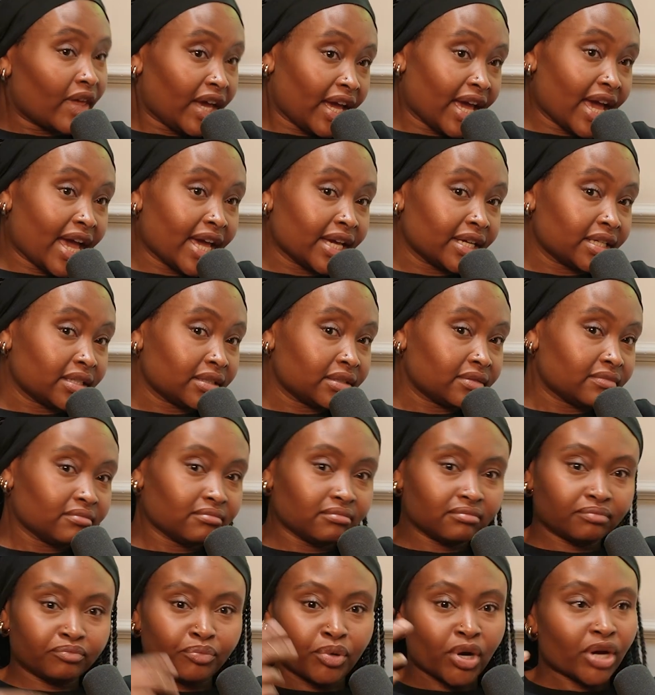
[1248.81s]
getting
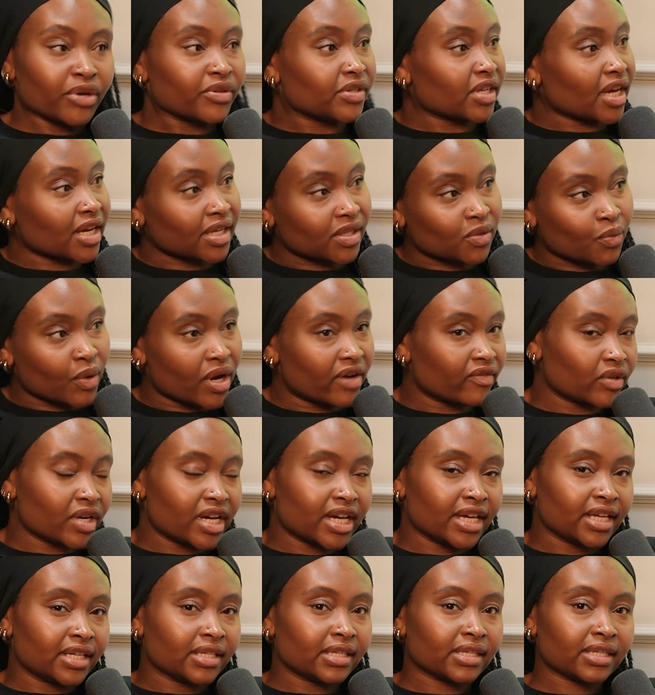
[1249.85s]
processed, whatever
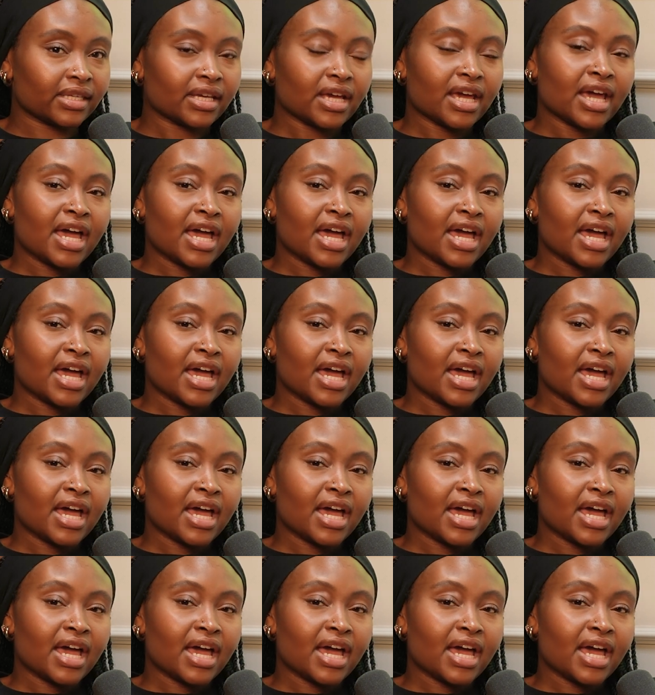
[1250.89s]
it is.